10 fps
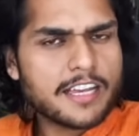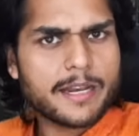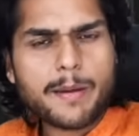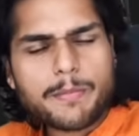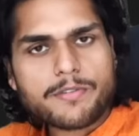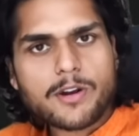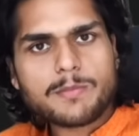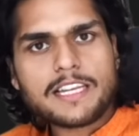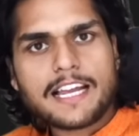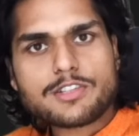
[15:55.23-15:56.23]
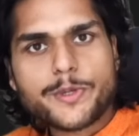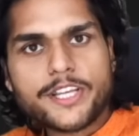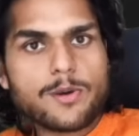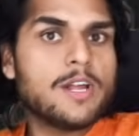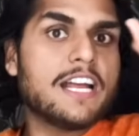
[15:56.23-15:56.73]
Remember from the last
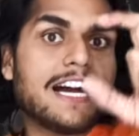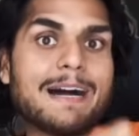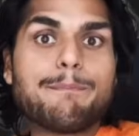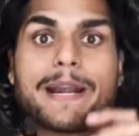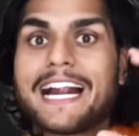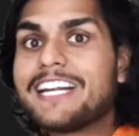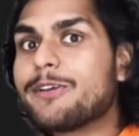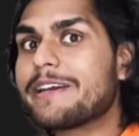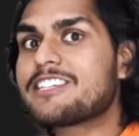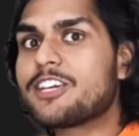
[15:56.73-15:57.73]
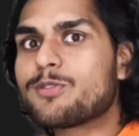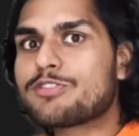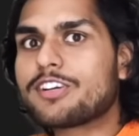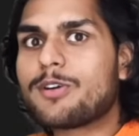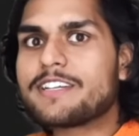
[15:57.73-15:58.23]
video, a brand new
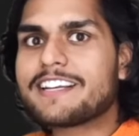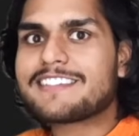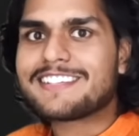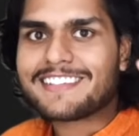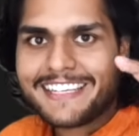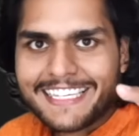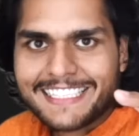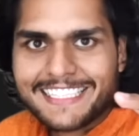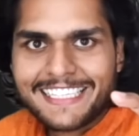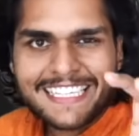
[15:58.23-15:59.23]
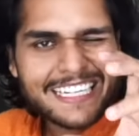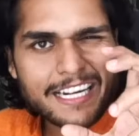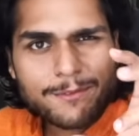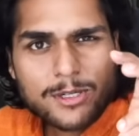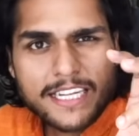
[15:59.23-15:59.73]
execution context is created
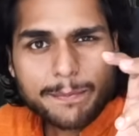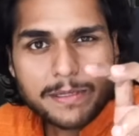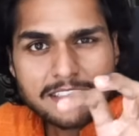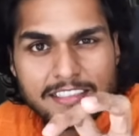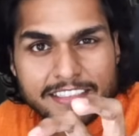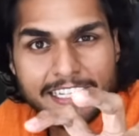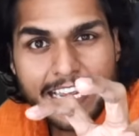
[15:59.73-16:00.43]
and what happens? That